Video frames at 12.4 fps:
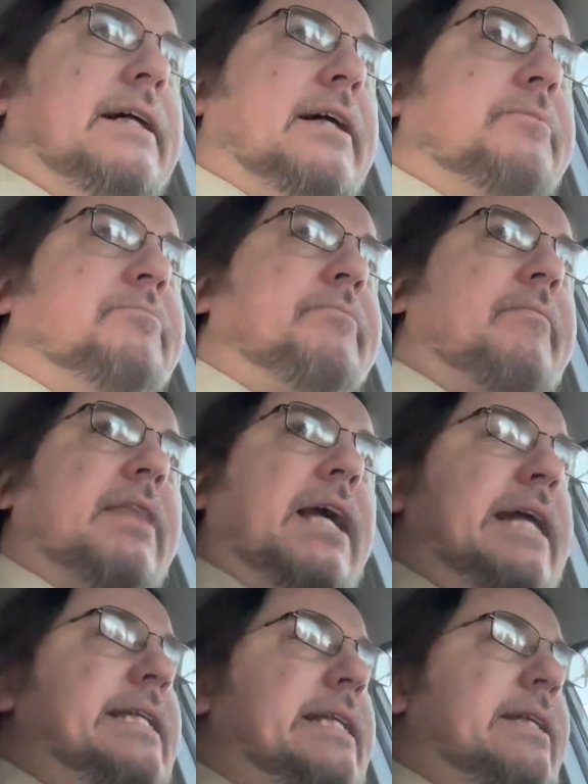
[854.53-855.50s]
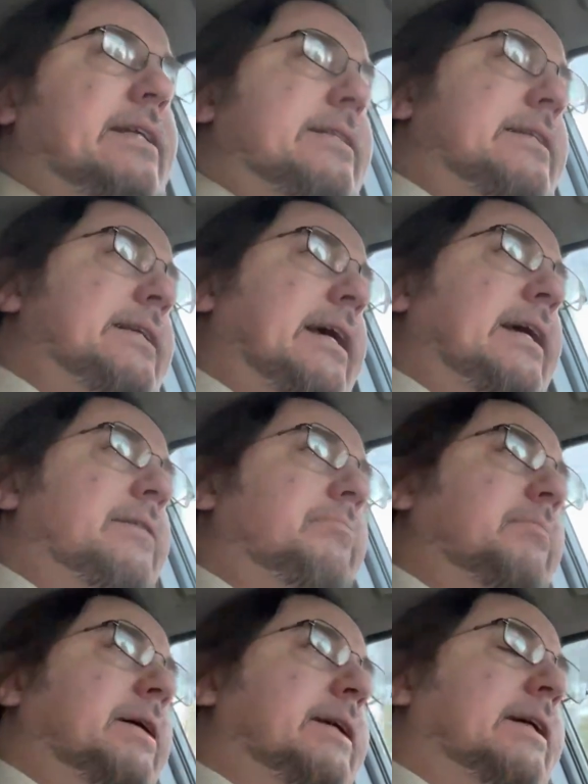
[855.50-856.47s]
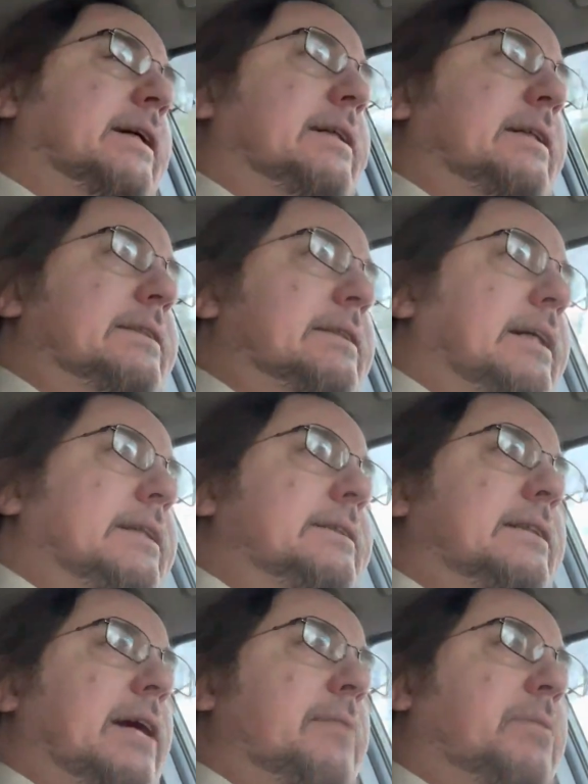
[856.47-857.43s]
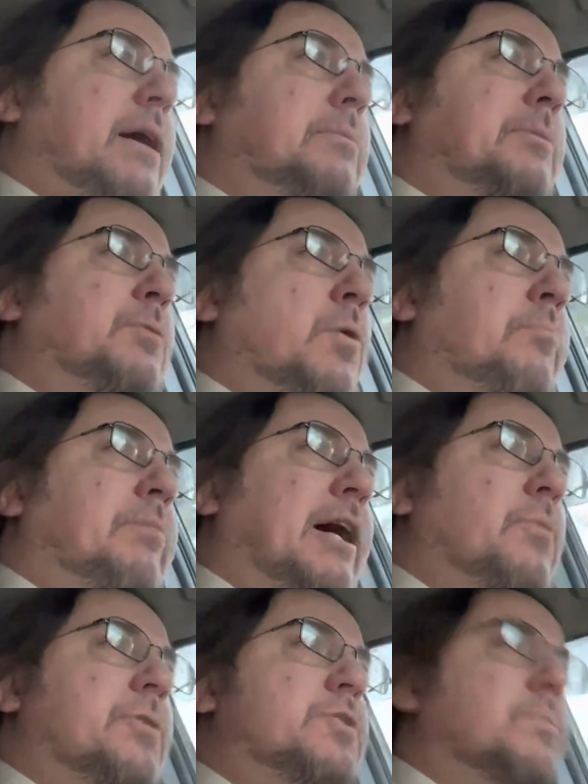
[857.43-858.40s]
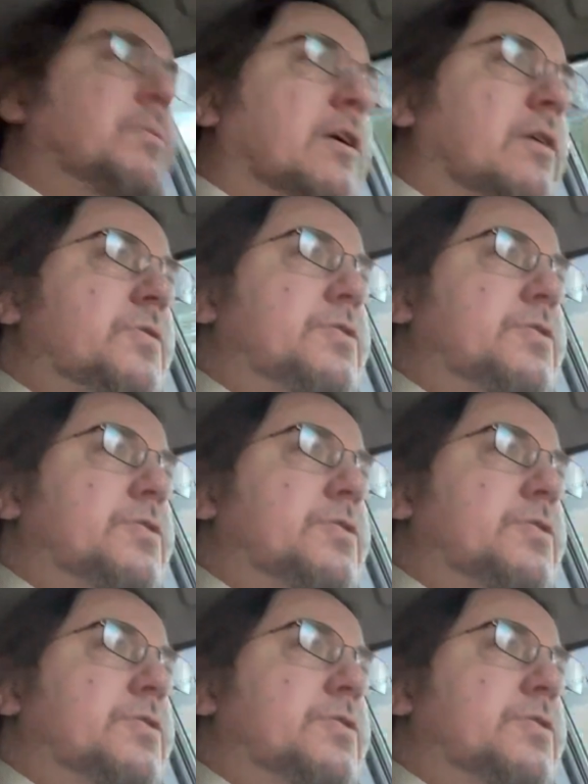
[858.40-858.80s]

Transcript: Um, I needed it today, but uh, I probably won't buy one tomorrow.